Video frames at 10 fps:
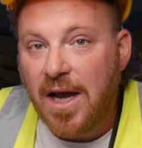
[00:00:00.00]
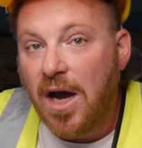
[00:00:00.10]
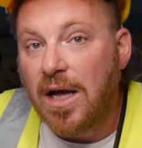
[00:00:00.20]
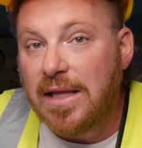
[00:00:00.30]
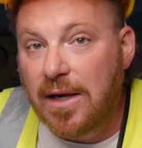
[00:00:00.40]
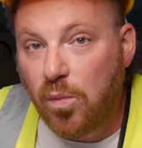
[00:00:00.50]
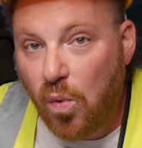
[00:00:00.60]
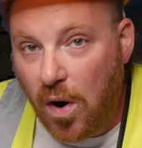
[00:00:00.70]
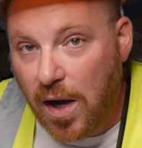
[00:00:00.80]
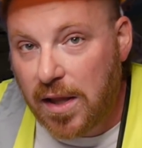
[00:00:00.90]
A little
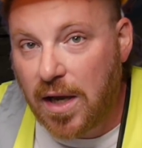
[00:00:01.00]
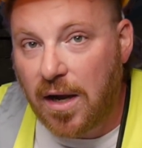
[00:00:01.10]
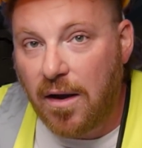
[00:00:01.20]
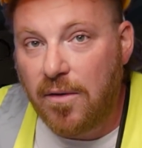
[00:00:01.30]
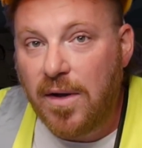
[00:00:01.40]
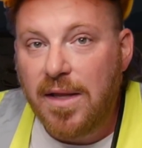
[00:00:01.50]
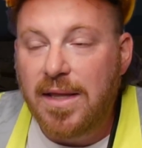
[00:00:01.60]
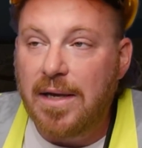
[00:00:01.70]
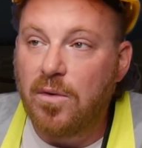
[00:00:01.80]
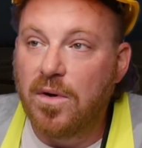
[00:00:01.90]
while ago,
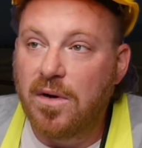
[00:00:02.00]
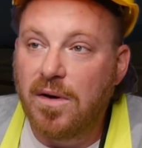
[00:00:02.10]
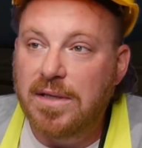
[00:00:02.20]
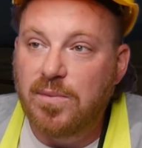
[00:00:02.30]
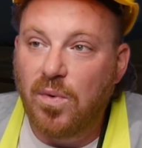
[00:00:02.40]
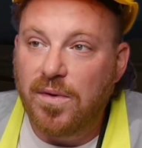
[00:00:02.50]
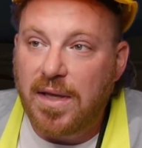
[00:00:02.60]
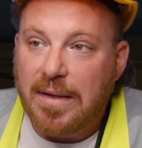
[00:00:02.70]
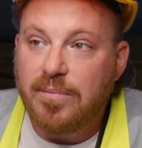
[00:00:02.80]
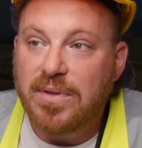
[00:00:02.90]
they organised what
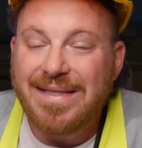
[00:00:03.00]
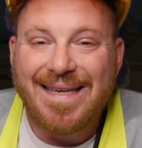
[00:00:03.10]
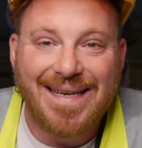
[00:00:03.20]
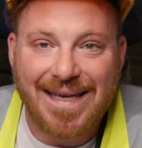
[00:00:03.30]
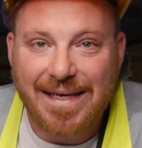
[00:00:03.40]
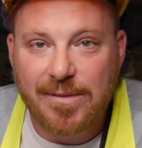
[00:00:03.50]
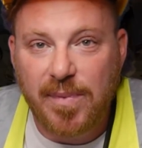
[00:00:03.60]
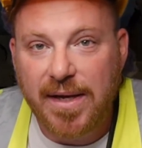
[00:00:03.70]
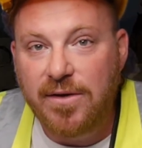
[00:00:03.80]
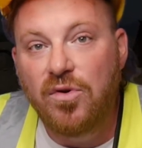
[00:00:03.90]
they presented as
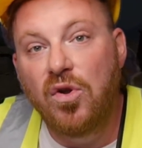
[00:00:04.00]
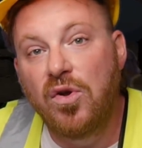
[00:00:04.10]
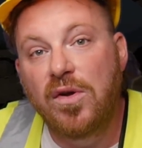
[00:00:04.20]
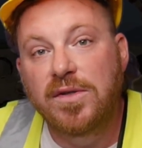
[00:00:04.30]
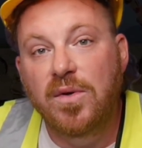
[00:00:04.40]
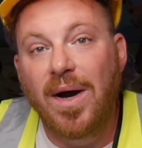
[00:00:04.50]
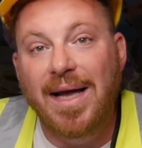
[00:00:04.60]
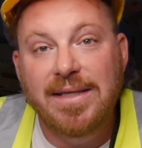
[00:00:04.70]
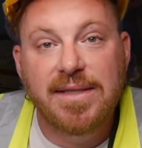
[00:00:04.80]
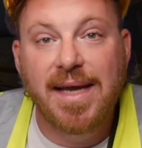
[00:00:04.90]
being nurse or
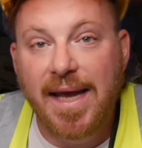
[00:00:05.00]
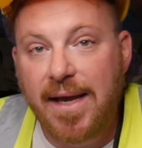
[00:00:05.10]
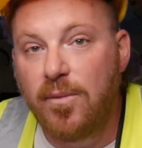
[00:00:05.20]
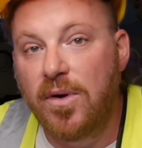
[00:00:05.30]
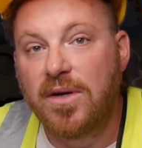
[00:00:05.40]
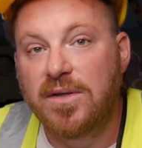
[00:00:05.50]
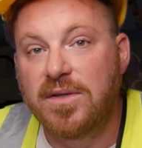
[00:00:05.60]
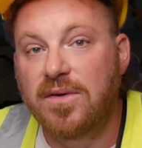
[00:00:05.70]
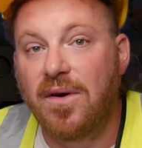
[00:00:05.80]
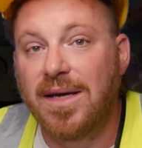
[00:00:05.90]
aged care worker
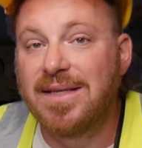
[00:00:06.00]
strikes.